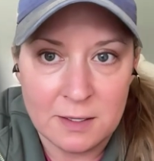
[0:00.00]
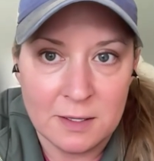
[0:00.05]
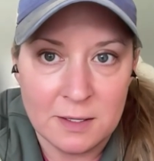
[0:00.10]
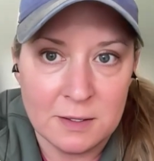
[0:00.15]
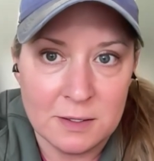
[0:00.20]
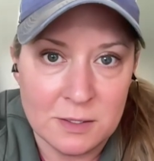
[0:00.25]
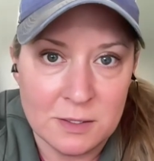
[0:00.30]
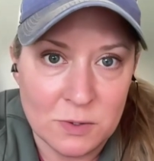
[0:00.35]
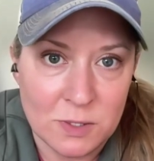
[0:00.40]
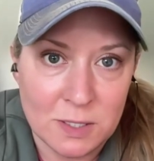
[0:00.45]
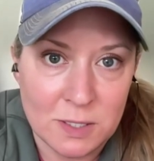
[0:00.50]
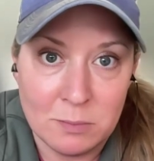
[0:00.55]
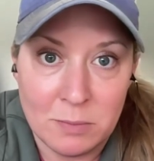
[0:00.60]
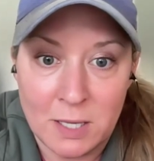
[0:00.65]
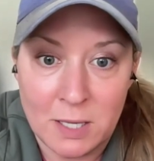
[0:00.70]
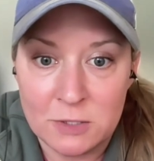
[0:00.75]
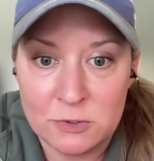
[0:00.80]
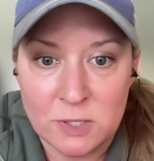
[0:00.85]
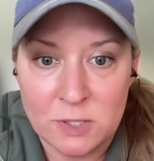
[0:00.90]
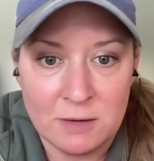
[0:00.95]
and then you get in
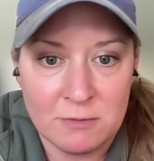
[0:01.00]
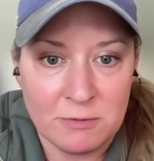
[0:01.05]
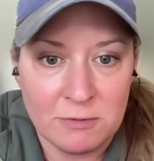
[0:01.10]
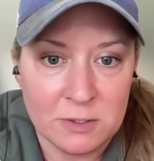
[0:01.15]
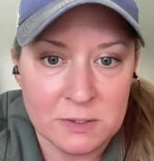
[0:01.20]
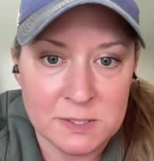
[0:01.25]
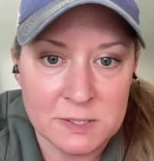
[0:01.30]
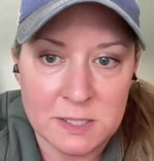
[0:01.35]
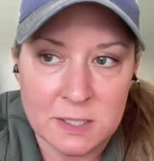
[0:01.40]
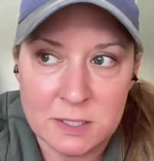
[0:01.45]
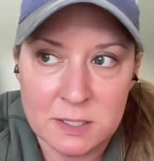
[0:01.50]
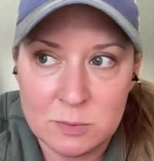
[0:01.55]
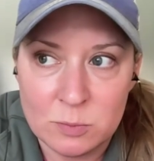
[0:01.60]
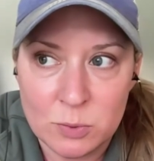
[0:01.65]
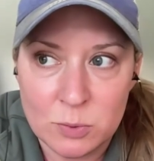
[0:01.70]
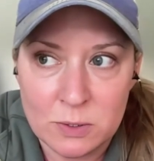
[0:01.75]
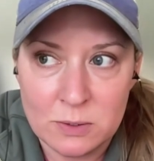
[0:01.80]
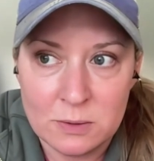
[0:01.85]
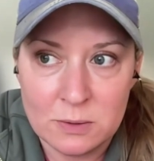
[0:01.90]
bed and try to fall asleep,